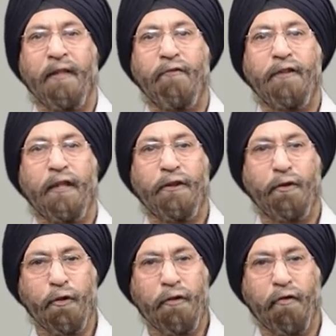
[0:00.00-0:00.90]
which are
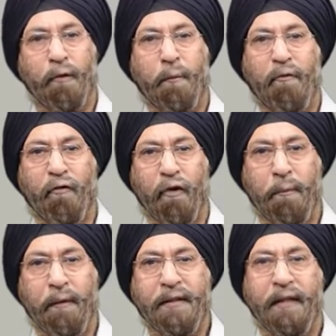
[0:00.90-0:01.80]
used for
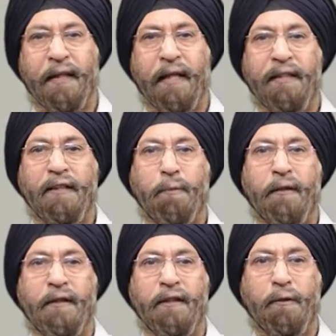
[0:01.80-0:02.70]
performance
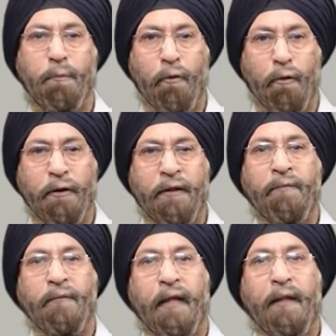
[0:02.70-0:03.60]
enhancement in sports
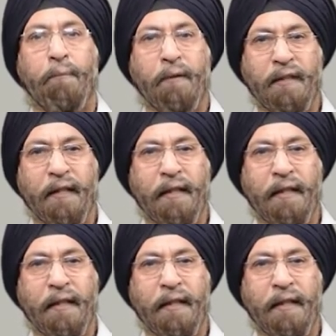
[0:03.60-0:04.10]
and muscle